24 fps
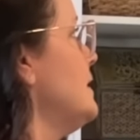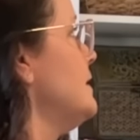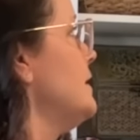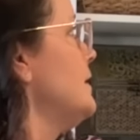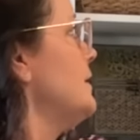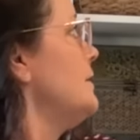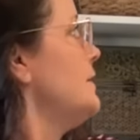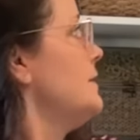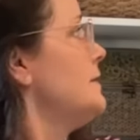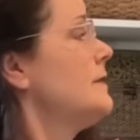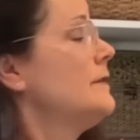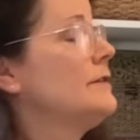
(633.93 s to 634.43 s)

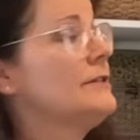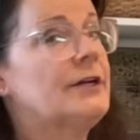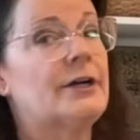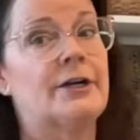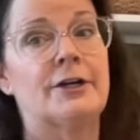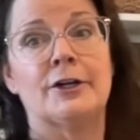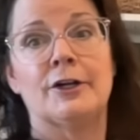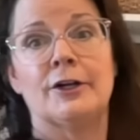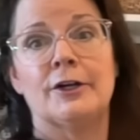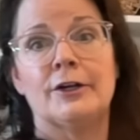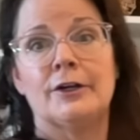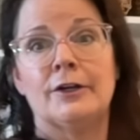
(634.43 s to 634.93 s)
There is a
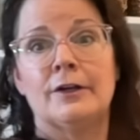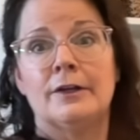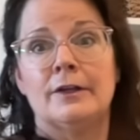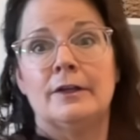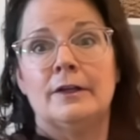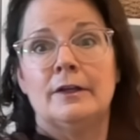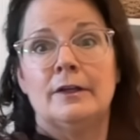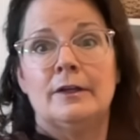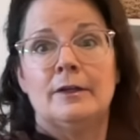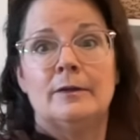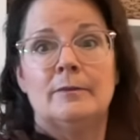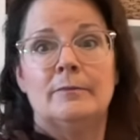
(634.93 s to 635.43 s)
darker
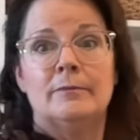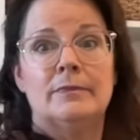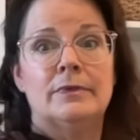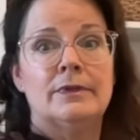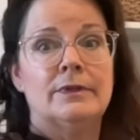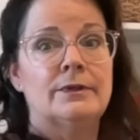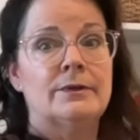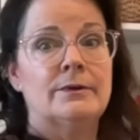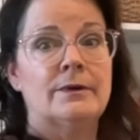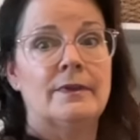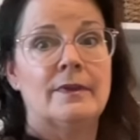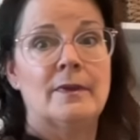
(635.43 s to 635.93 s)

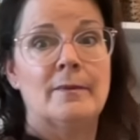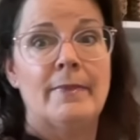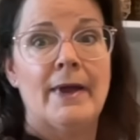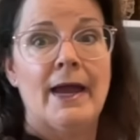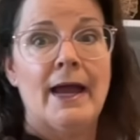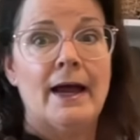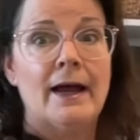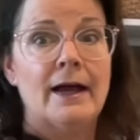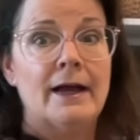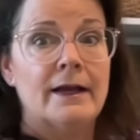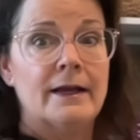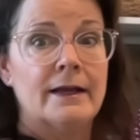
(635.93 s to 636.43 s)
blue on the
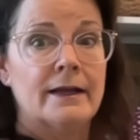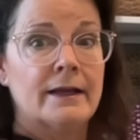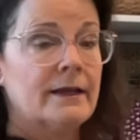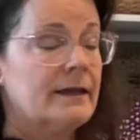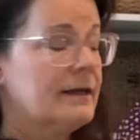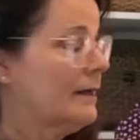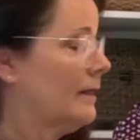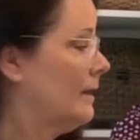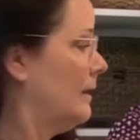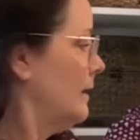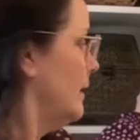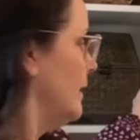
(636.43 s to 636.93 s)
back.
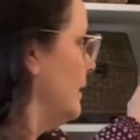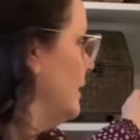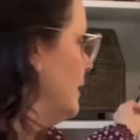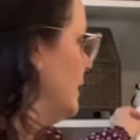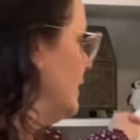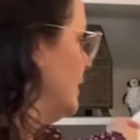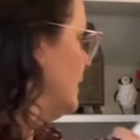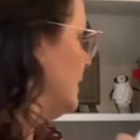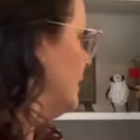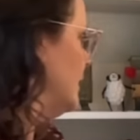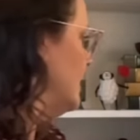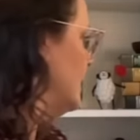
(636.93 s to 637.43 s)

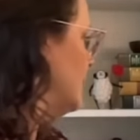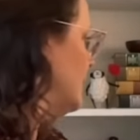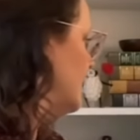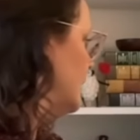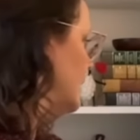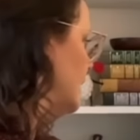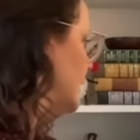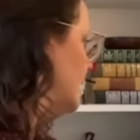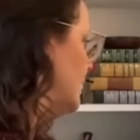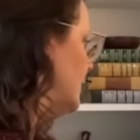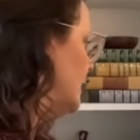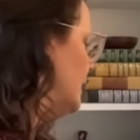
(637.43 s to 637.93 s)

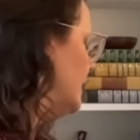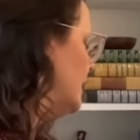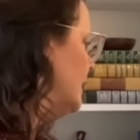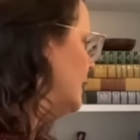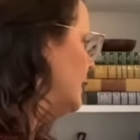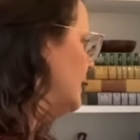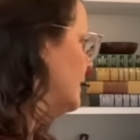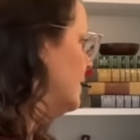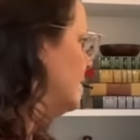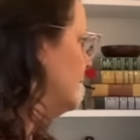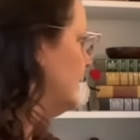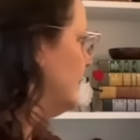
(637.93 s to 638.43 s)

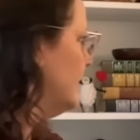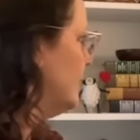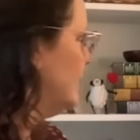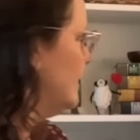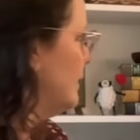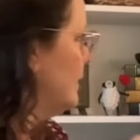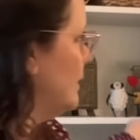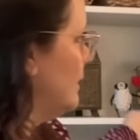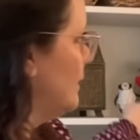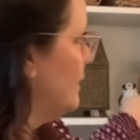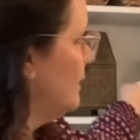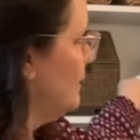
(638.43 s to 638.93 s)
And
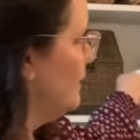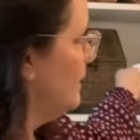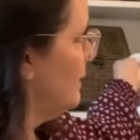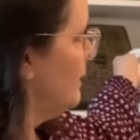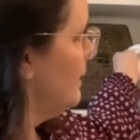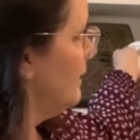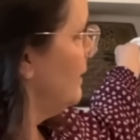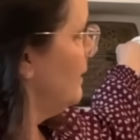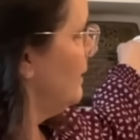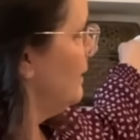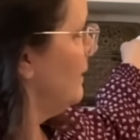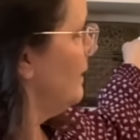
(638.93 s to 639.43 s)

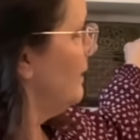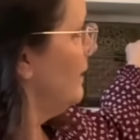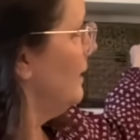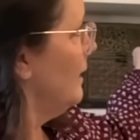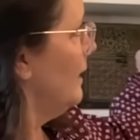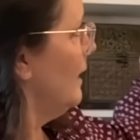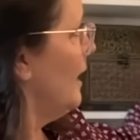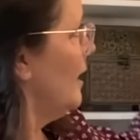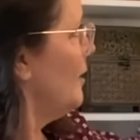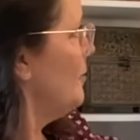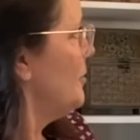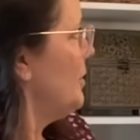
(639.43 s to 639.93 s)

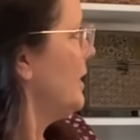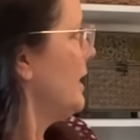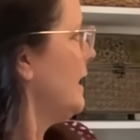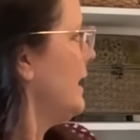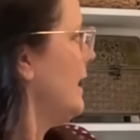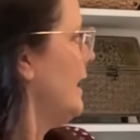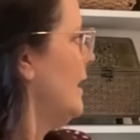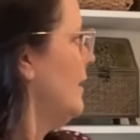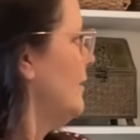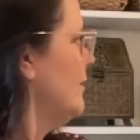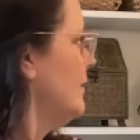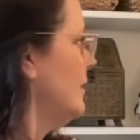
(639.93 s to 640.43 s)
I bring it
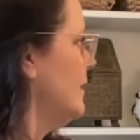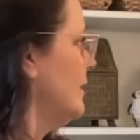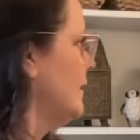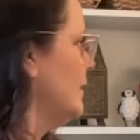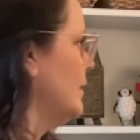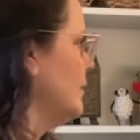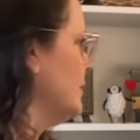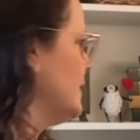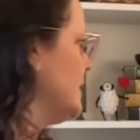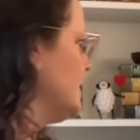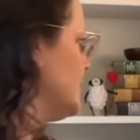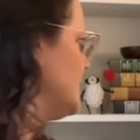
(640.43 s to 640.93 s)
out in
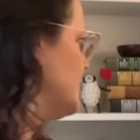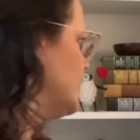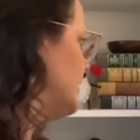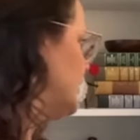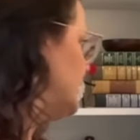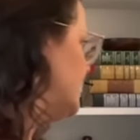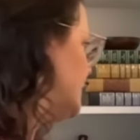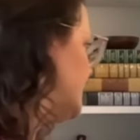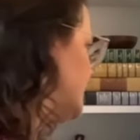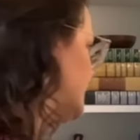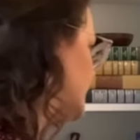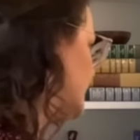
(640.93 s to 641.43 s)
the
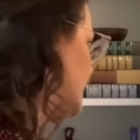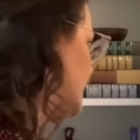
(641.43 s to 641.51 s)
winter.